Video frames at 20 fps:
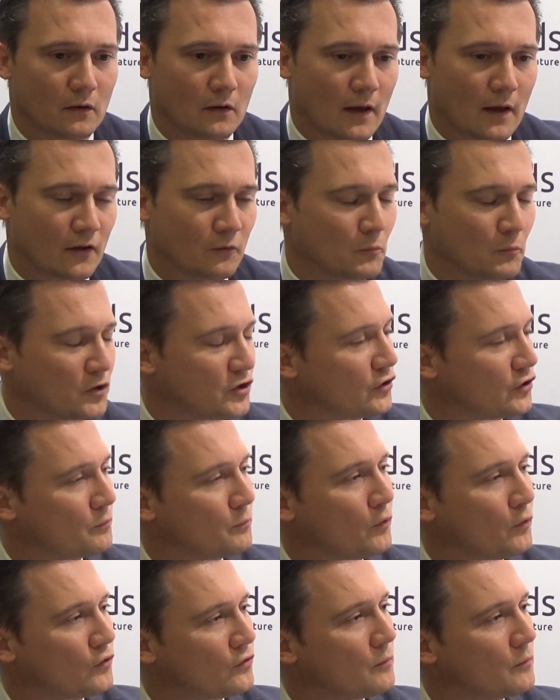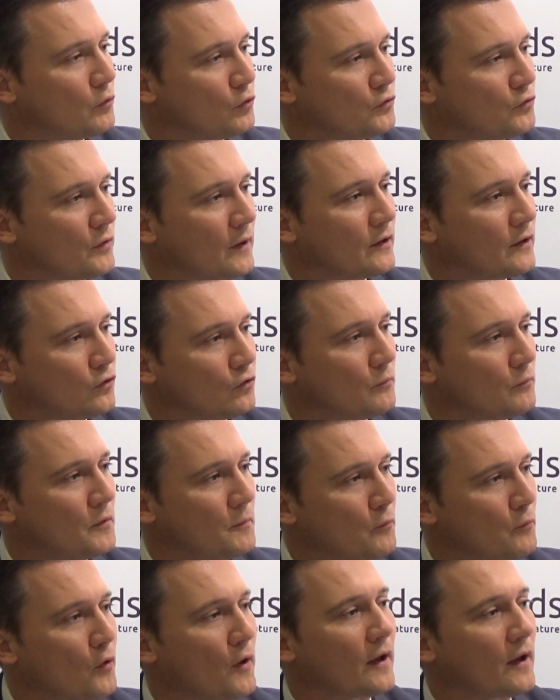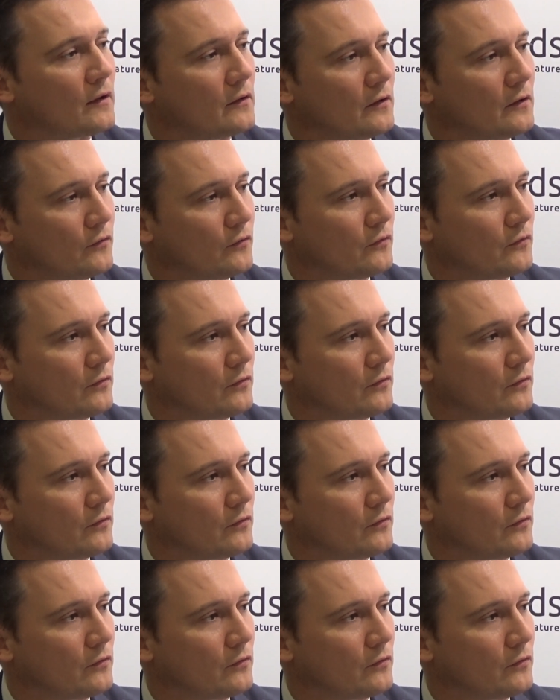as much as possible, trying to be proactive.